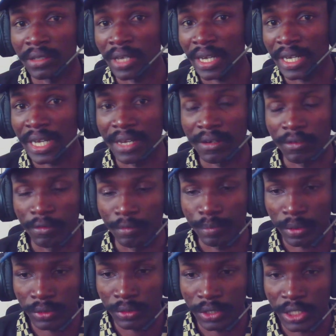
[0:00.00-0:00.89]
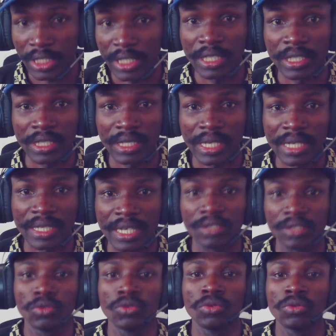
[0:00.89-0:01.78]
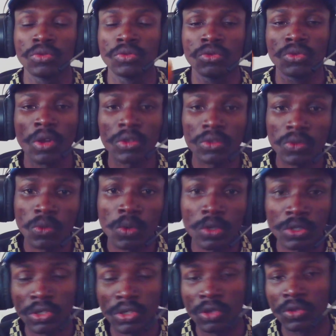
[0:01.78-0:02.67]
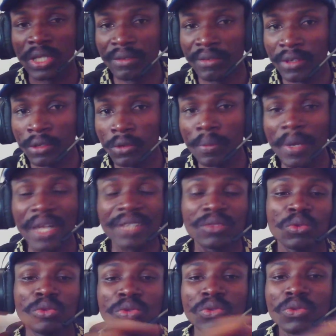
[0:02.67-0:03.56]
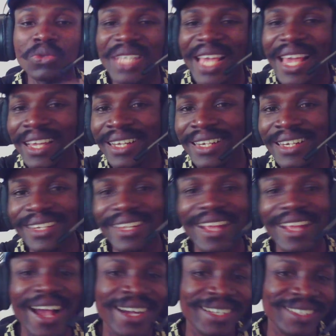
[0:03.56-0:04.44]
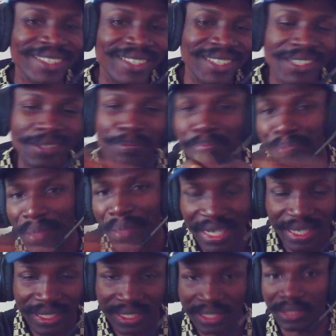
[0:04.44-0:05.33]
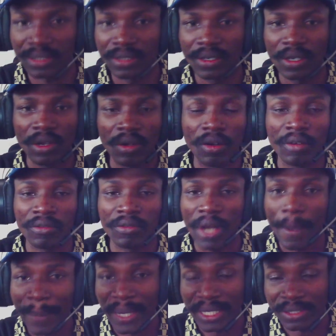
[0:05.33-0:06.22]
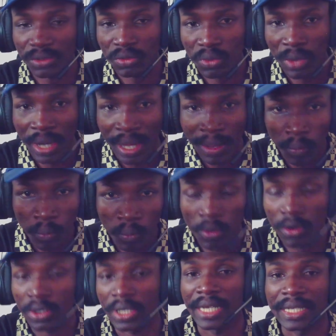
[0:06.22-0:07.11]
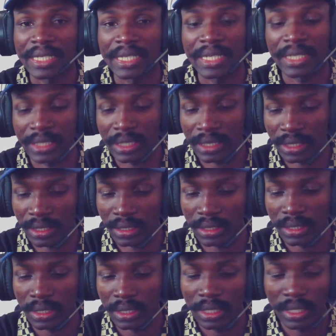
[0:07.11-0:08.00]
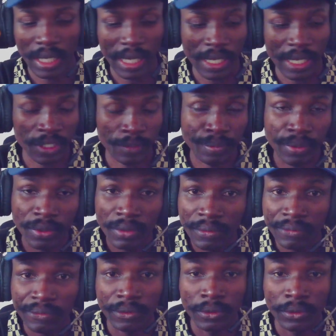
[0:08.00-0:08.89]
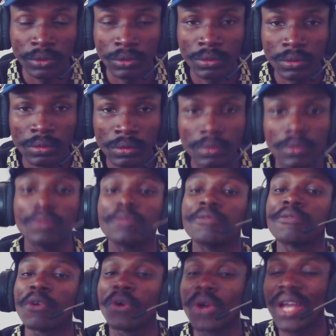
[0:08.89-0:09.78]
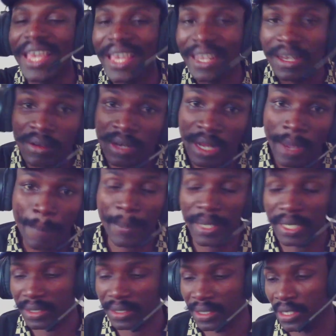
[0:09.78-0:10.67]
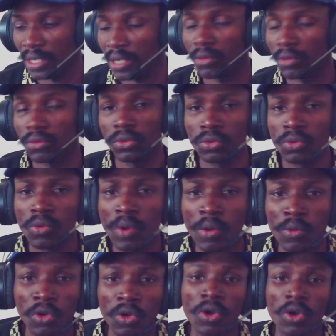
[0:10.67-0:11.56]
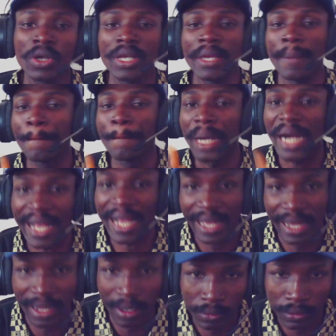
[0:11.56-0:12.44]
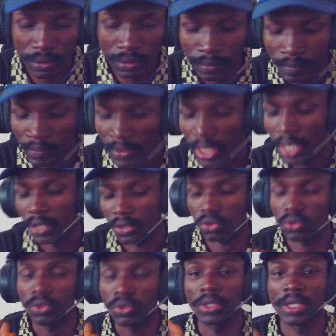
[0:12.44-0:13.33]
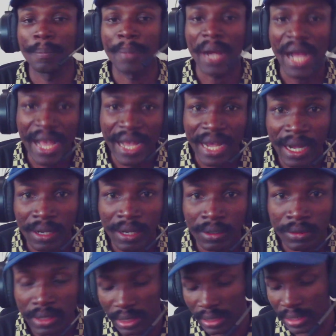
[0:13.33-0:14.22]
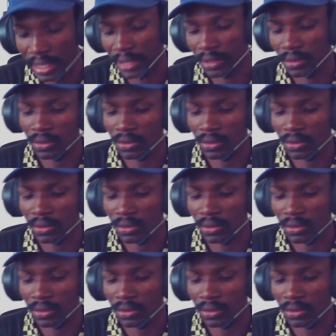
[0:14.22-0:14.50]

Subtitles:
kind of project, in the sense that you do not want your developer to use any aspect of that particular work that he has built for you for any other person, you do what we call a buyout. So the buyout is that,